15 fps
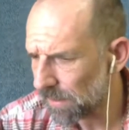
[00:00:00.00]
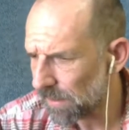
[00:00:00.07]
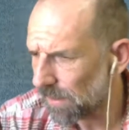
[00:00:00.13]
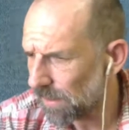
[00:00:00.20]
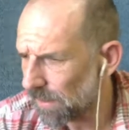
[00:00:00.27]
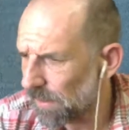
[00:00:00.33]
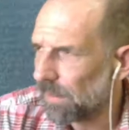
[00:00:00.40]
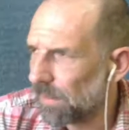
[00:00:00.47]

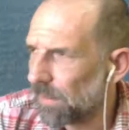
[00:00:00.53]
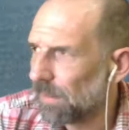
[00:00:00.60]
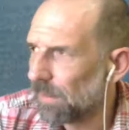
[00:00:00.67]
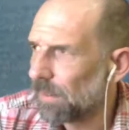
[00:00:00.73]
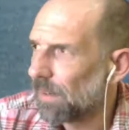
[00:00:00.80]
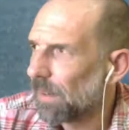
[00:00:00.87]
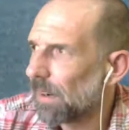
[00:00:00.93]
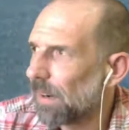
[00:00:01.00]
I'll pay
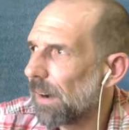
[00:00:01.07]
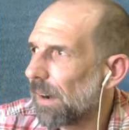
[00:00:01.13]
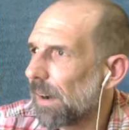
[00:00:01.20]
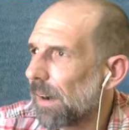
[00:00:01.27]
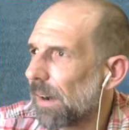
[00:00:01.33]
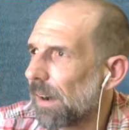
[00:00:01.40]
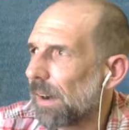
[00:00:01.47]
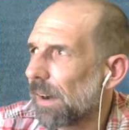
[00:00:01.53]
you
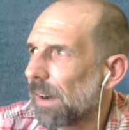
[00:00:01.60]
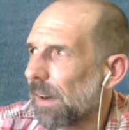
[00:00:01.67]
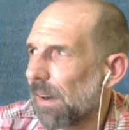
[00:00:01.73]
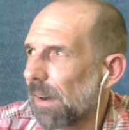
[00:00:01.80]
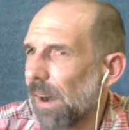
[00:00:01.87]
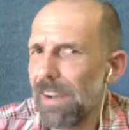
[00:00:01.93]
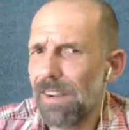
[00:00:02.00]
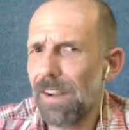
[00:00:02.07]
more.
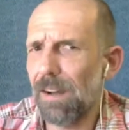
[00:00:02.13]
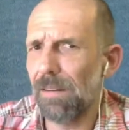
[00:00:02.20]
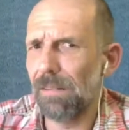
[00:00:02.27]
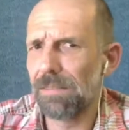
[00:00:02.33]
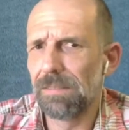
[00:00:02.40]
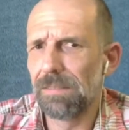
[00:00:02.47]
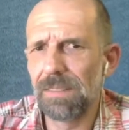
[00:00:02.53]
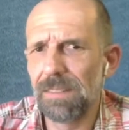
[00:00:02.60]
The fuck
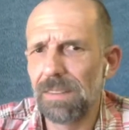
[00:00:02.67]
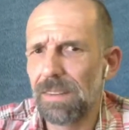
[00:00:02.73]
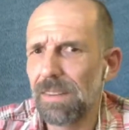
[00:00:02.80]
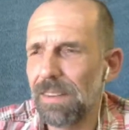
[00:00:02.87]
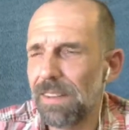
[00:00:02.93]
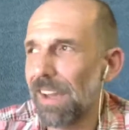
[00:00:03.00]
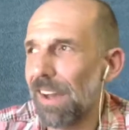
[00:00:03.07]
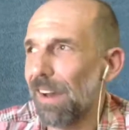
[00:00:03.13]
off.
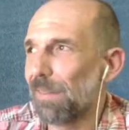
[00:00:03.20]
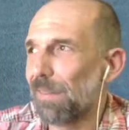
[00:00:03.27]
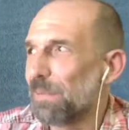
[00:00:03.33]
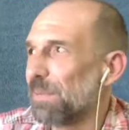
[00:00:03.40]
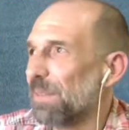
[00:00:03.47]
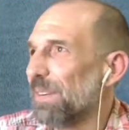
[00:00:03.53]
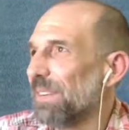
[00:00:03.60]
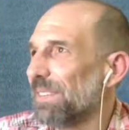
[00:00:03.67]
Yeah.
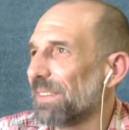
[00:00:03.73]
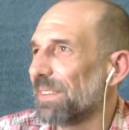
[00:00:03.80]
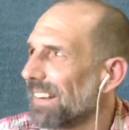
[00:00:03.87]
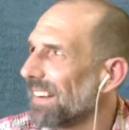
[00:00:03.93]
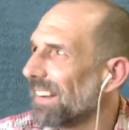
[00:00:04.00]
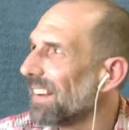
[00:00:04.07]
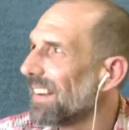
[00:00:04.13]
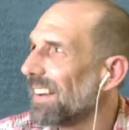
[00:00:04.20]

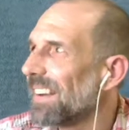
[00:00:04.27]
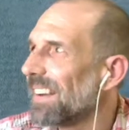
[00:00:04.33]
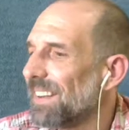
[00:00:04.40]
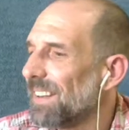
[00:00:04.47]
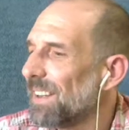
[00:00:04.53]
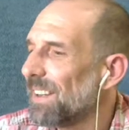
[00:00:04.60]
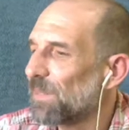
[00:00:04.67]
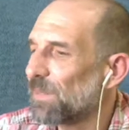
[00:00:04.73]

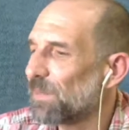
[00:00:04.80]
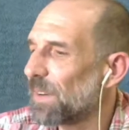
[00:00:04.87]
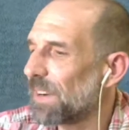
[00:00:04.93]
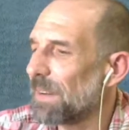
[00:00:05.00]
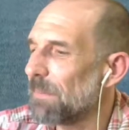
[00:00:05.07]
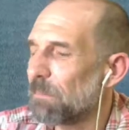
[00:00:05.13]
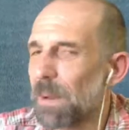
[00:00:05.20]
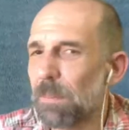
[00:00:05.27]
These
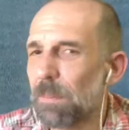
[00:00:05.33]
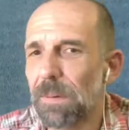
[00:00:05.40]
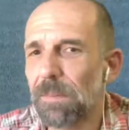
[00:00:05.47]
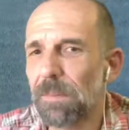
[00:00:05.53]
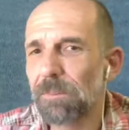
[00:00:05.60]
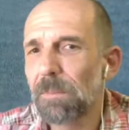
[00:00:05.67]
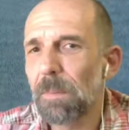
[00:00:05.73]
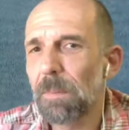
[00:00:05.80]
fucking people.
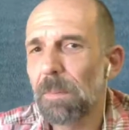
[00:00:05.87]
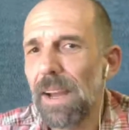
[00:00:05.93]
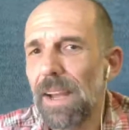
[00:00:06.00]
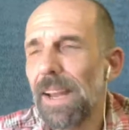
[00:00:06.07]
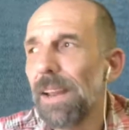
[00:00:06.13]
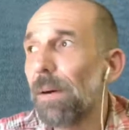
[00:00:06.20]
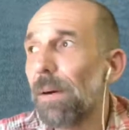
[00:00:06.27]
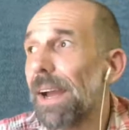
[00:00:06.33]

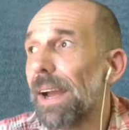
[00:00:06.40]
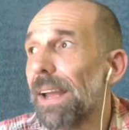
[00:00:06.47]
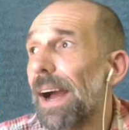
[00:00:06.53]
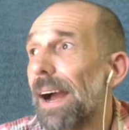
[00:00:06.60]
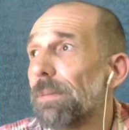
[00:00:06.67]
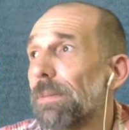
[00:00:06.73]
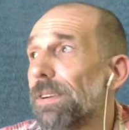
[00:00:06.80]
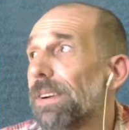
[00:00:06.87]
Anyway,
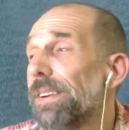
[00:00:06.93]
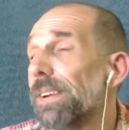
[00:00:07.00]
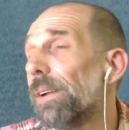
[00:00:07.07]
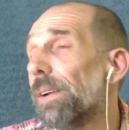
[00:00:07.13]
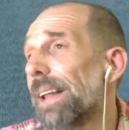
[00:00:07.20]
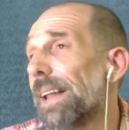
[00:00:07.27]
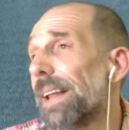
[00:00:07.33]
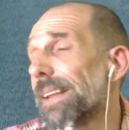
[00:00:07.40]
I'm sure you
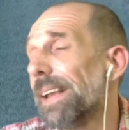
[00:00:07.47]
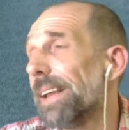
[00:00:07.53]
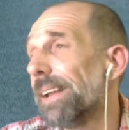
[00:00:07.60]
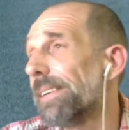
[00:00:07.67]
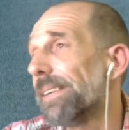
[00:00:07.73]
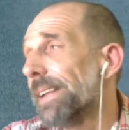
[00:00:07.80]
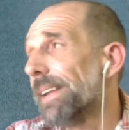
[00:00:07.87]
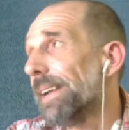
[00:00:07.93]
don't like the
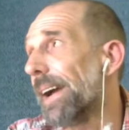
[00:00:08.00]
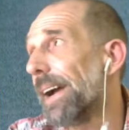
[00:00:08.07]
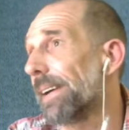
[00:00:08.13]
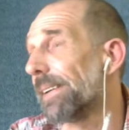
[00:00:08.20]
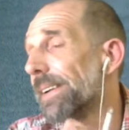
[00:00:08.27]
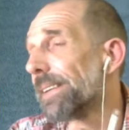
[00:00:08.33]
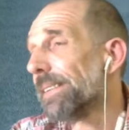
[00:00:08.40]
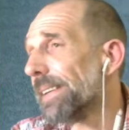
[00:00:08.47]

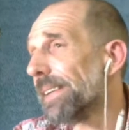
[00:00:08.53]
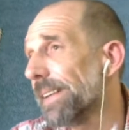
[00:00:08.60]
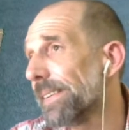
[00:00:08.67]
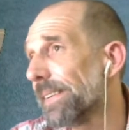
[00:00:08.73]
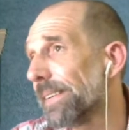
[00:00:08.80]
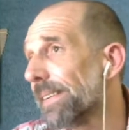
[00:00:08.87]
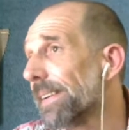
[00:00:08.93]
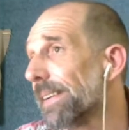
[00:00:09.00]
IRS
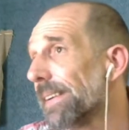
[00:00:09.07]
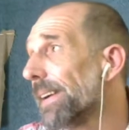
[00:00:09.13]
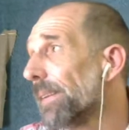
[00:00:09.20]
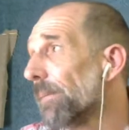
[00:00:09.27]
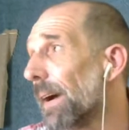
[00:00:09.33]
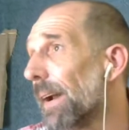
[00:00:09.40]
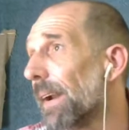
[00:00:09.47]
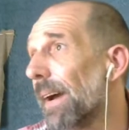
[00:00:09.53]
either,
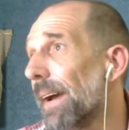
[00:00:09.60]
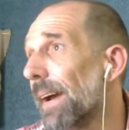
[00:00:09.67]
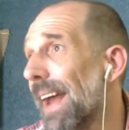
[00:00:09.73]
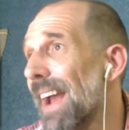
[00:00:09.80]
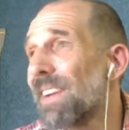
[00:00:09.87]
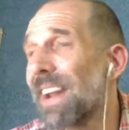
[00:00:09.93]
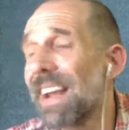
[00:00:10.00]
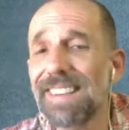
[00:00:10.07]
but I
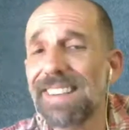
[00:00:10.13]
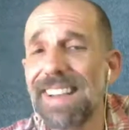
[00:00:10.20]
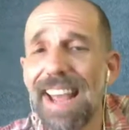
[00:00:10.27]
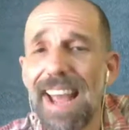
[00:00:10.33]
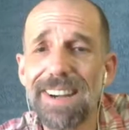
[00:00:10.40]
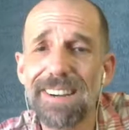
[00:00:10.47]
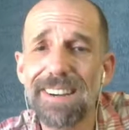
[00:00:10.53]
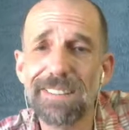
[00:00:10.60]
haven't actually
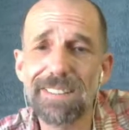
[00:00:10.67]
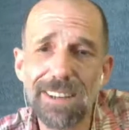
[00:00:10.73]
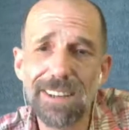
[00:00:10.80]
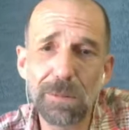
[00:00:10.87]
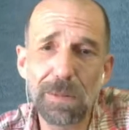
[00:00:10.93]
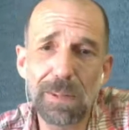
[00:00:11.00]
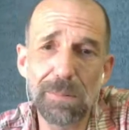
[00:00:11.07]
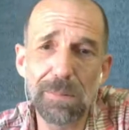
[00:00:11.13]
had any
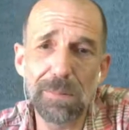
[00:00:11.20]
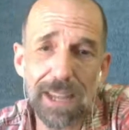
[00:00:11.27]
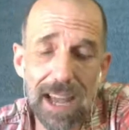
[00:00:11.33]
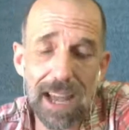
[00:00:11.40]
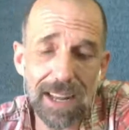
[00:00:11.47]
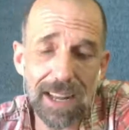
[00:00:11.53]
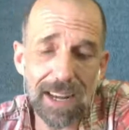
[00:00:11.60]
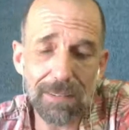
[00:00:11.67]
run-ins with them
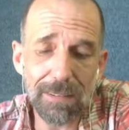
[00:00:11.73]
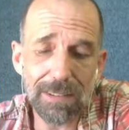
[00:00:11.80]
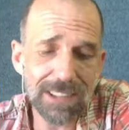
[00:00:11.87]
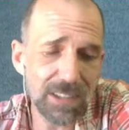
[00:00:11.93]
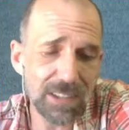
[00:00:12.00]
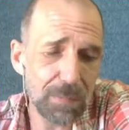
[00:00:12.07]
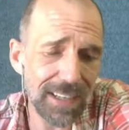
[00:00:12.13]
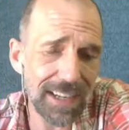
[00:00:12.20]
yet. I'm
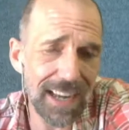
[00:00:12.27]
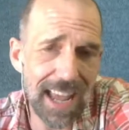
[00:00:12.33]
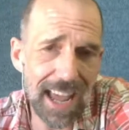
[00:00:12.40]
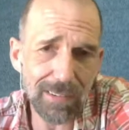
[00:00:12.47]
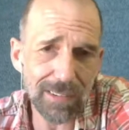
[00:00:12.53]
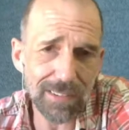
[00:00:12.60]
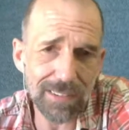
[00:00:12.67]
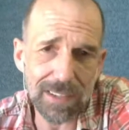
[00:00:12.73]
anticipating
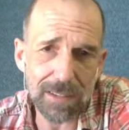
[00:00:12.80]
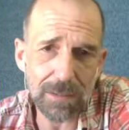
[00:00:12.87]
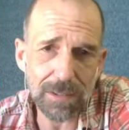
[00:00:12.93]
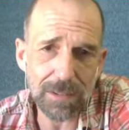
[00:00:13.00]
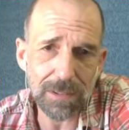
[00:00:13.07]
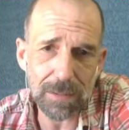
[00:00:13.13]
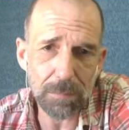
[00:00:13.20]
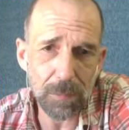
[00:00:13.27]
having some at
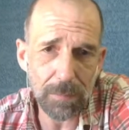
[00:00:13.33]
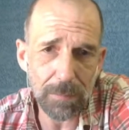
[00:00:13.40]
some point